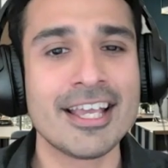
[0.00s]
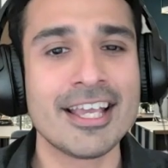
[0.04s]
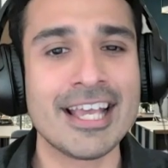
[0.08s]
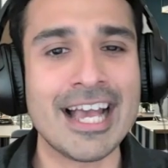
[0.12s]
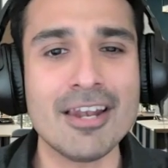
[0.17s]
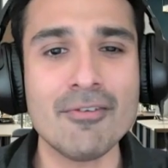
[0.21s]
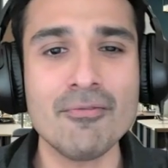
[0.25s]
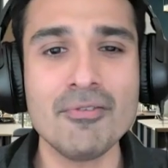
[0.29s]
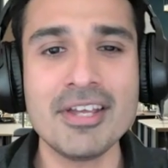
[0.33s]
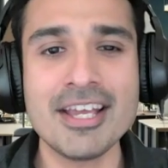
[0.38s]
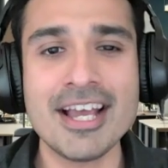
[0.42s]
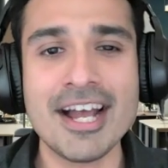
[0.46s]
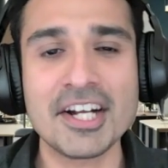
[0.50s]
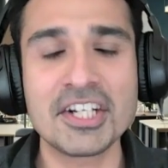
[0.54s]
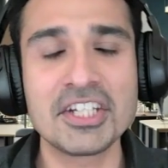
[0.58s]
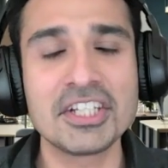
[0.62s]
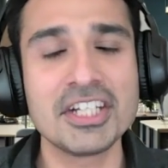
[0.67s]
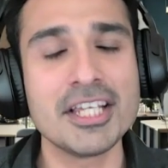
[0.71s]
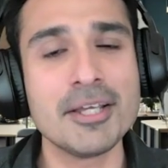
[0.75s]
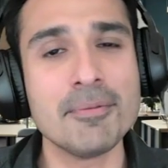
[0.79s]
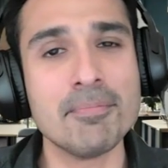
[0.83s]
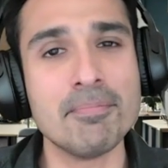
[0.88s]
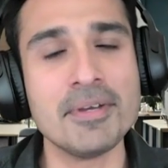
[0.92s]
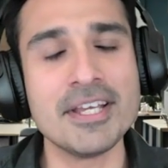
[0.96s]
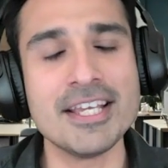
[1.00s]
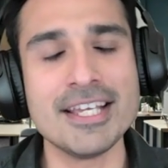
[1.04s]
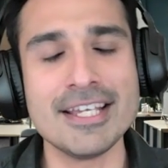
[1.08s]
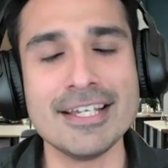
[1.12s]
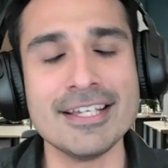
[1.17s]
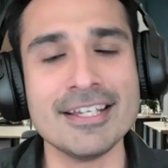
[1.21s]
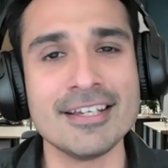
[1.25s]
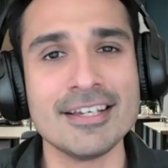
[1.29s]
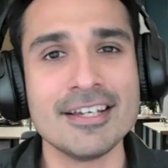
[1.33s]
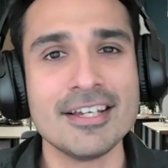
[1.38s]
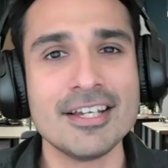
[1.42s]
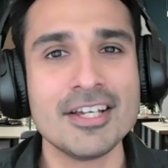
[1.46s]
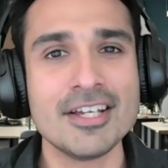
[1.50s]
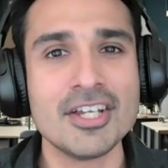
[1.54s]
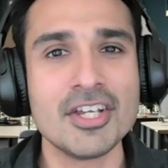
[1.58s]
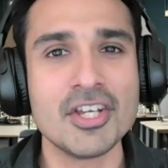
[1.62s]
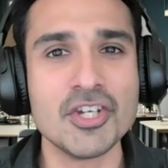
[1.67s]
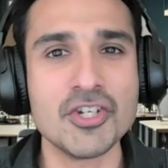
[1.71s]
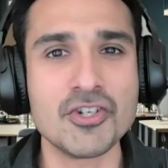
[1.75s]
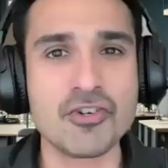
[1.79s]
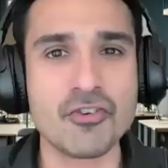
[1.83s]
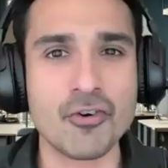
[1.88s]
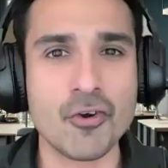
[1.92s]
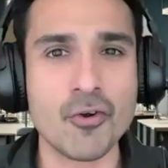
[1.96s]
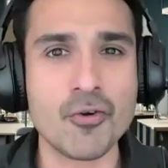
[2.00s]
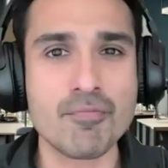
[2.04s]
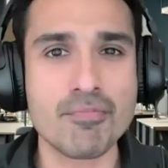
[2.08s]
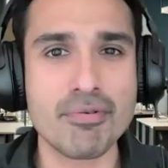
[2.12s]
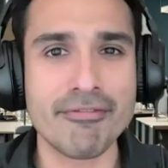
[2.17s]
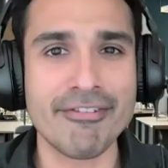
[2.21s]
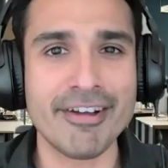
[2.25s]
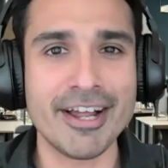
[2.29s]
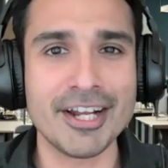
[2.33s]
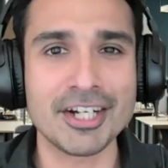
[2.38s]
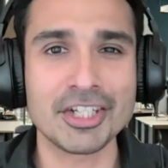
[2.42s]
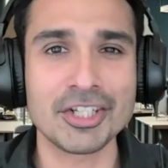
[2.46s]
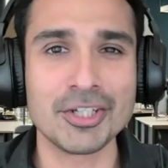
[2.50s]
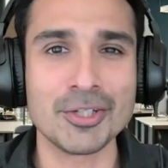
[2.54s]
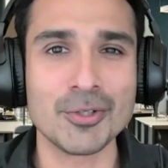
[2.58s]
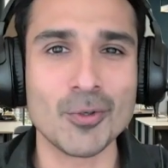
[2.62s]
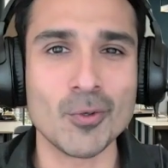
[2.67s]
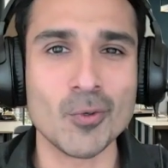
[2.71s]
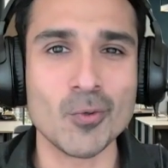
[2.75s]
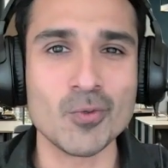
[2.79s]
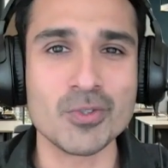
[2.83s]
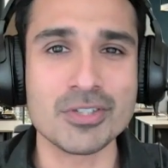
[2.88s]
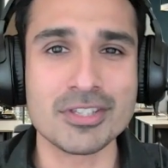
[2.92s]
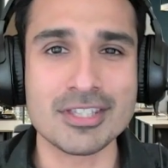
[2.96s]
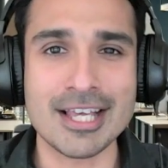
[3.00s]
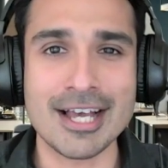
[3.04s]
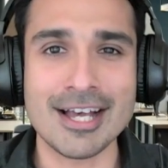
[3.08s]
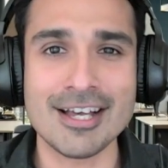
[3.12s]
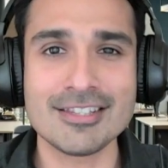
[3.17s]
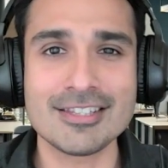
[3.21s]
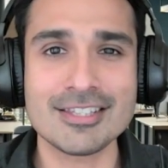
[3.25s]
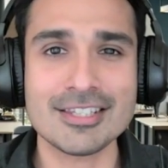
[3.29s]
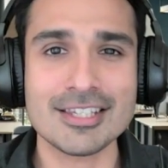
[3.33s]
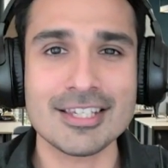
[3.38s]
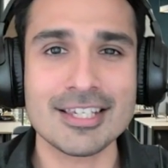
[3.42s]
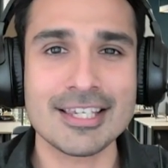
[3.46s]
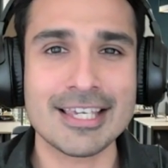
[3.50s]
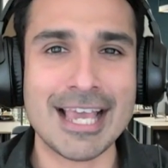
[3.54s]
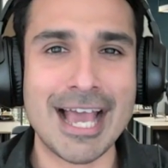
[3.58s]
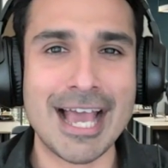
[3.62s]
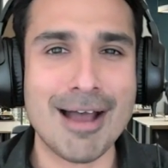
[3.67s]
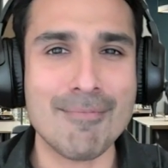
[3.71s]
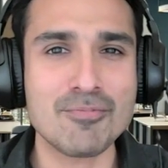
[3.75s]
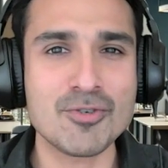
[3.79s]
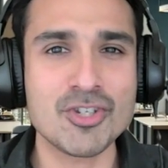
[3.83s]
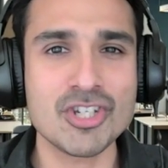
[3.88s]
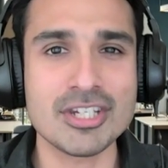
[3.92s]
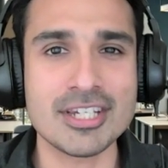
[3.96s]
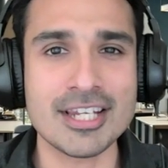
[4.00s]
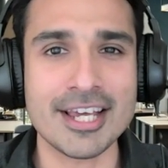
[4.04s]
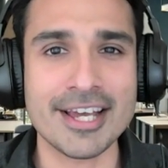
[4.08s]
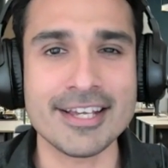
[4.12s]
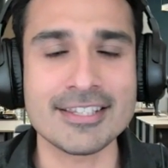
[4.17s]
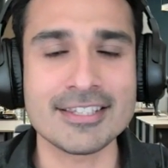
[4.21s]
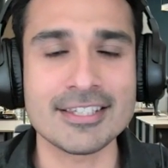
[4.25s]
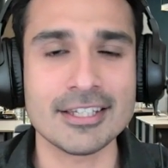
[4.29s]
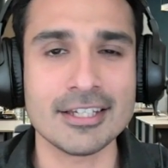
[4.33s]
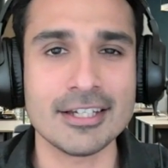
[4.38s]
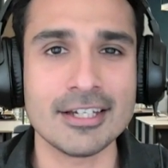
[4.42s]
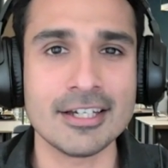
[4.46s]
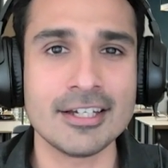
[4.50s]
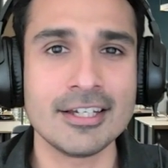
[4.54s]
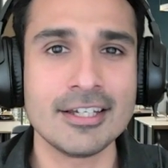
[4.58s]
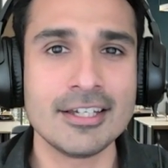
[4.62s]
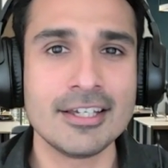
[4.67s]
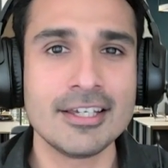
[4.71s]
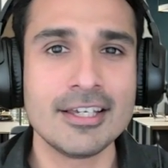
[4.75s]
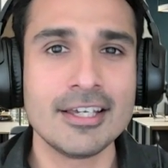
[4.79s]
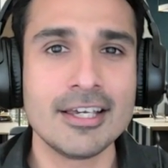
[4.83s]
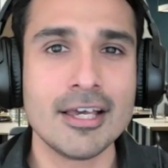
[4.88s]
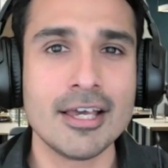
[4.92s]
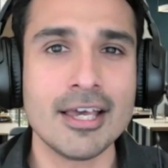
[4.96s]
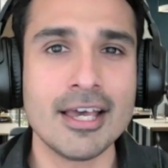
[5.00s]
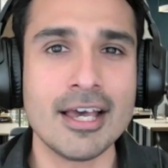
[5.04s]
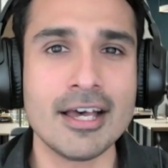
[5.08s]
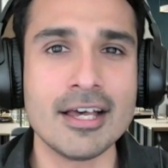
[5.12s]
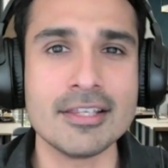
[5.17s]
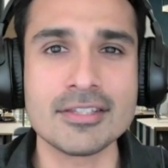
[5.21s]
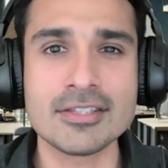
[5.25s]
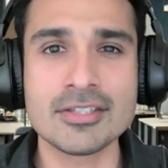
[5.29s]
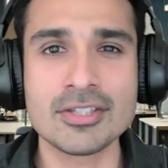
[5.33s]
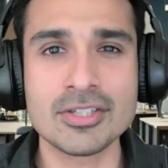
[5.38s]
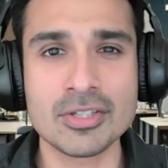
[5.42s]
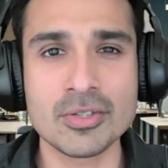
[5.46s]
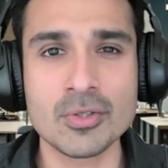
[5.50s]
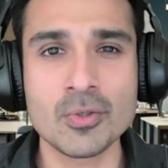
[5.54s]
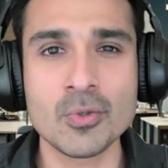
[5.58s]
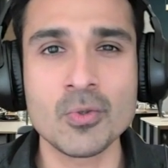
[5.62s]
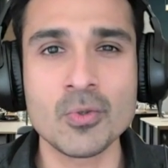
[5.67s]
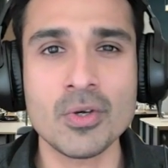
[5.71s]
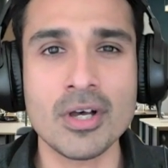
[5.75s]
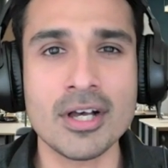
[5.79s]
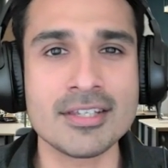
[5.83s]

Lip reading: can we actually be drone professionals that capture data to